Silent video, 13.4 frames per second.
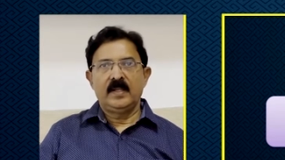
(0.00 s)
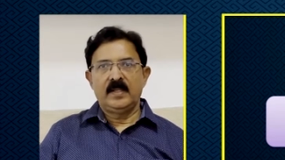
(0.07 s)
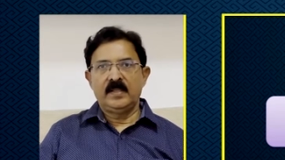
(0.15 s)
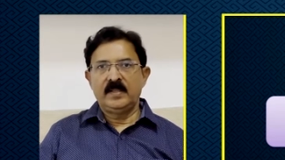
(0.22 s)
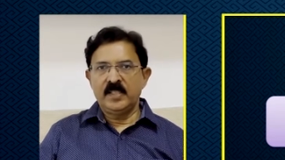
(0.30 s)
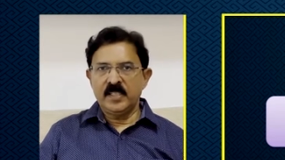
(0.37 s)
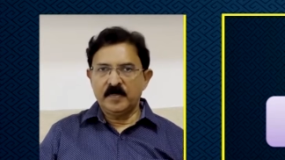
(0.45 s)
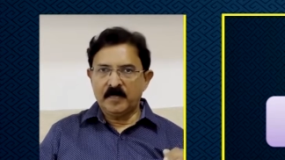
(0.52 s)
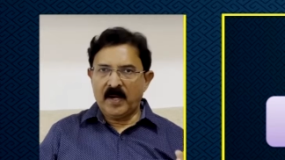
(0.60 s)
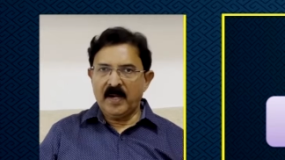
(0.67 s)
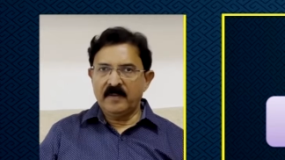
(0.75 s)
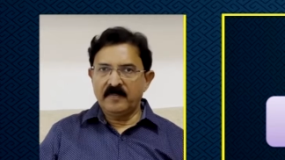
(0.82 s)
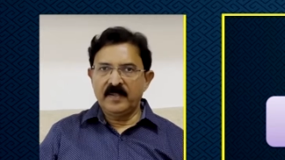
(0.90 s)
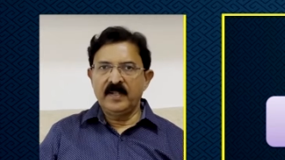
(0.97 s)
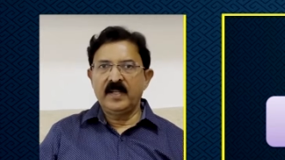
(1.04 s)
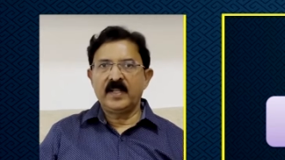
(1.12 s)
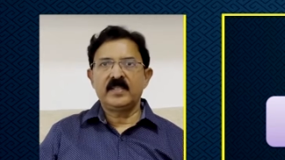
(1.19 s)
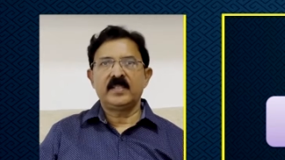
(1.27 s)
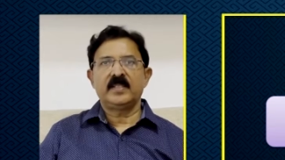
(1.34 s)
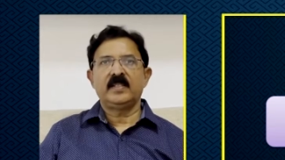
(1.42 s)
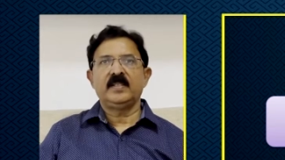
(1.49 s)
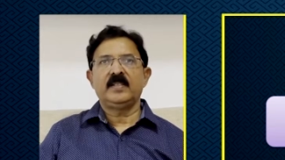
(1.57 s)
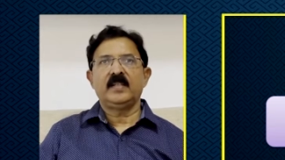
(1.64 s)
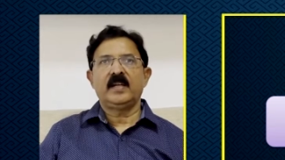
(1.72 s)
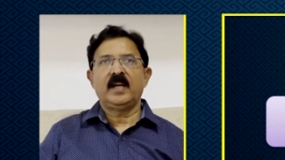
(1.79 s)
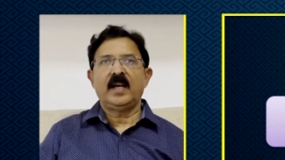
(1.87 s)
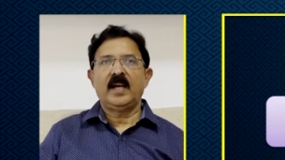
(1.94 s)
In this part 1 lecture,
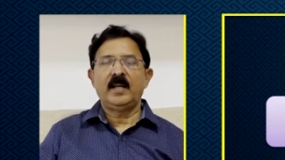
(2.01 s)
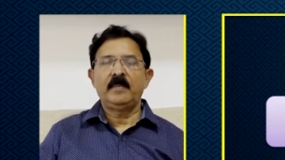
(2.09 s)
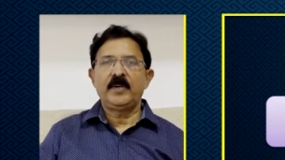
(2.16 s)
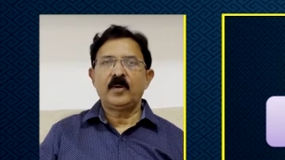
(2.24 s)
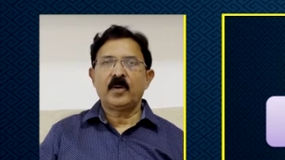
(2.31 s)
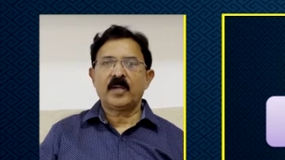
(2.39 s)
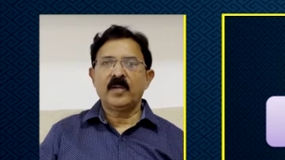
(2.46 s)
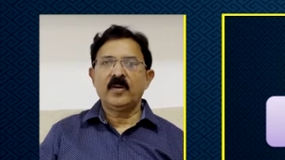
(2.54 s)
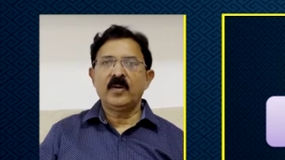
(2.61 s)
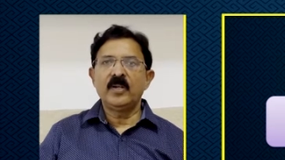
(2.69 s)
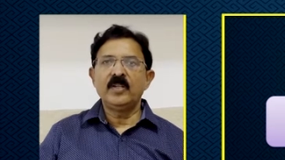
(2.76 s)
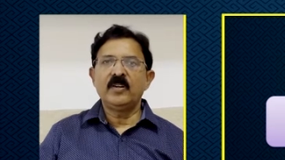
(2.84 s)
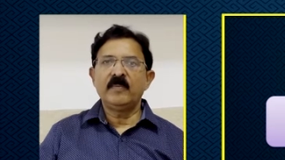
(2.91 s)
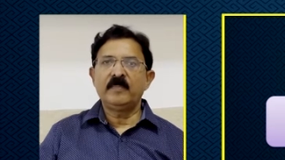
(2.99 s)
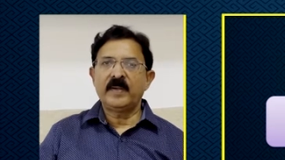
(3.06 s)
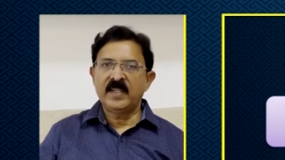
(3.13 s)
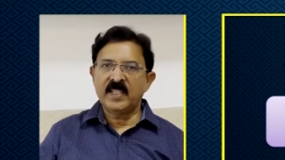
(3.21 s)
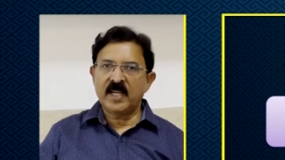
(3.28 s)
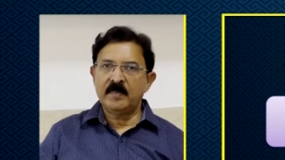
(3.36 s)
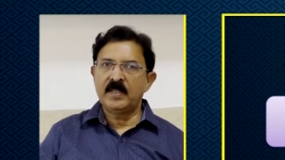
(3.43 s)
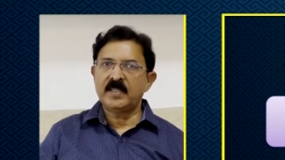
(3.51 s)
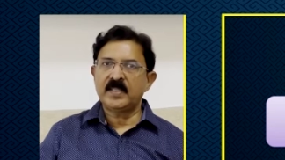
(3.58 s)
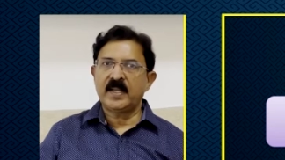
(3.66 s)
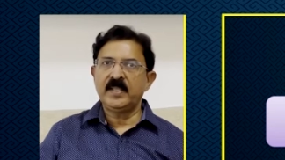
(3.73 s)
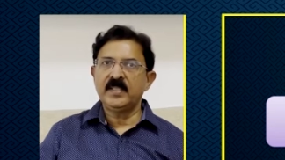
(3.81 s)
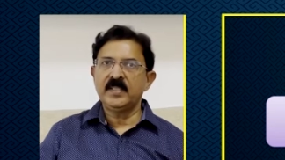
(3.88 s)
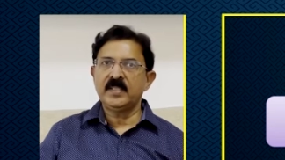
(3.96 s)
I will be talking only of parenchymal
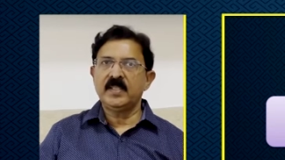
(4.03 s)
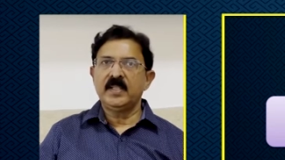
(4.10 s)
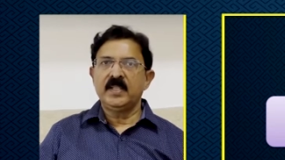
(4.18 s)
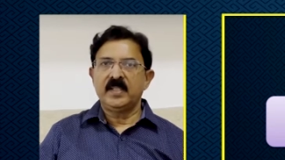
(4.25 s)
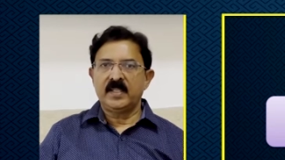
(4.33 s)
signs,